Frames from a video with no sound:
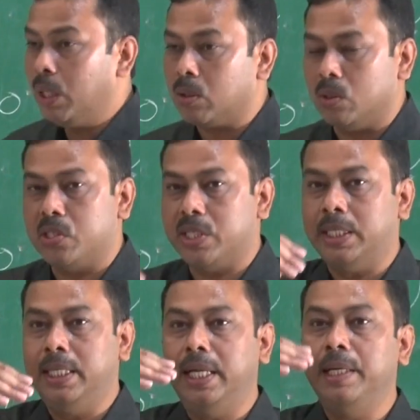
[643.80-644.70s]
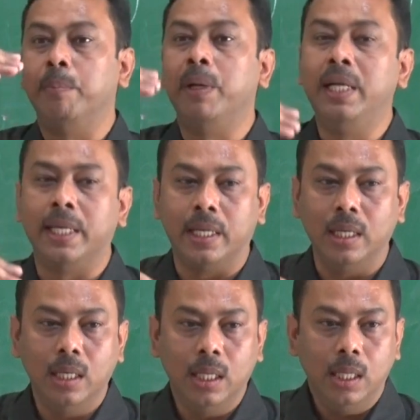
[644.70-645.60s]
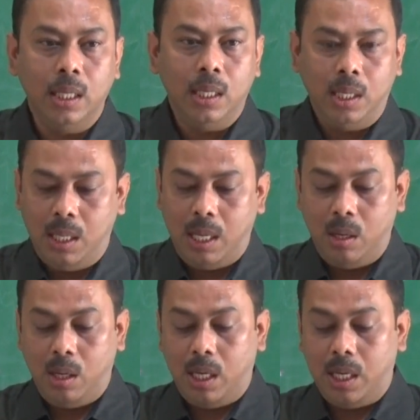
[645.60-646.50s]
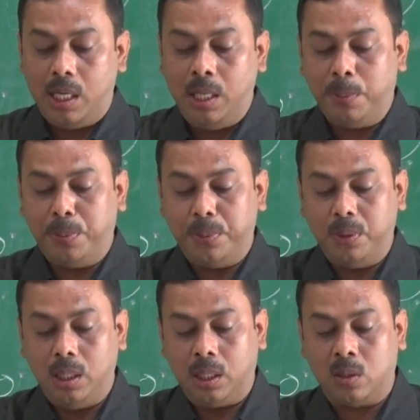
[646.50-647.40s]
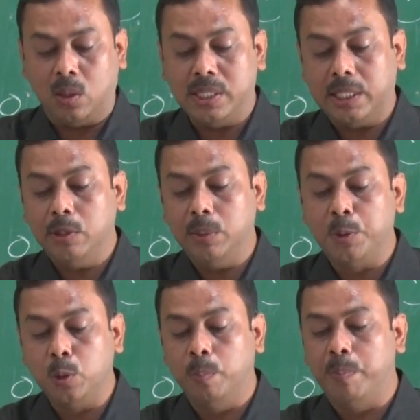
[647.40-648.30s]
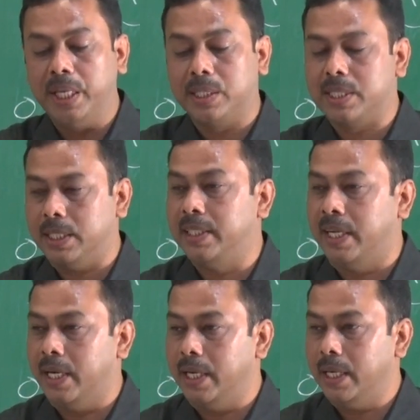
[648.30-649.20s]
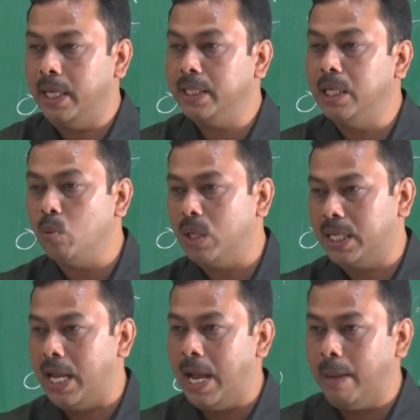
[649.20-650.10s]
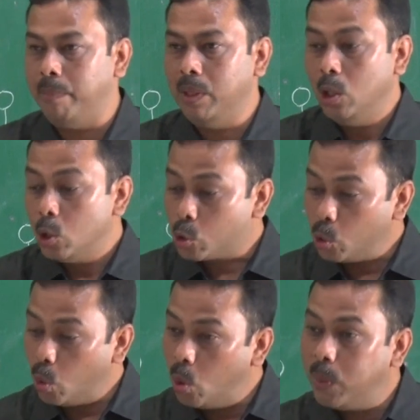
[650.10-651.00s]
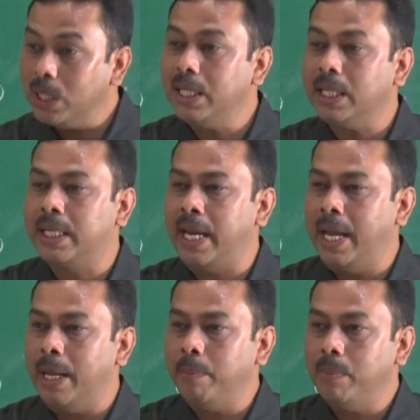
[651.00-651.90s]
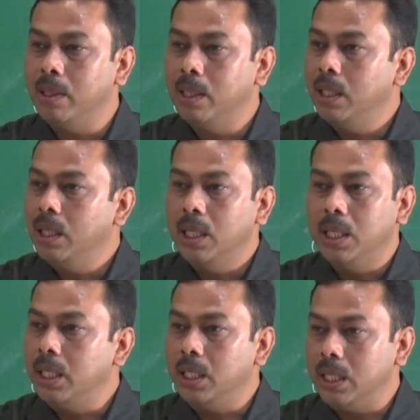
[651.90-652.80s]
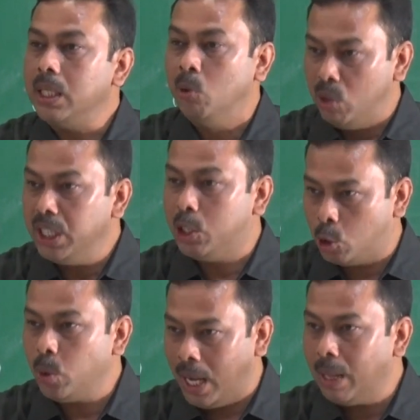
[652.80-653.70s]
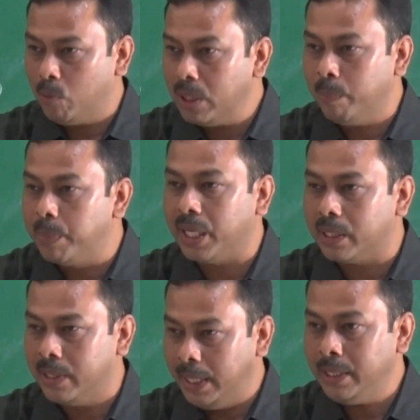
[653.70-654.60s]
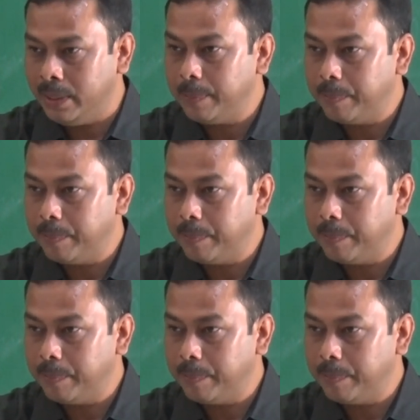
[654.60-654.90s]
are constructing any building, if consecutive 2 bricks are there and then 1 gap, so over the gap, you need to have 1 beam, right?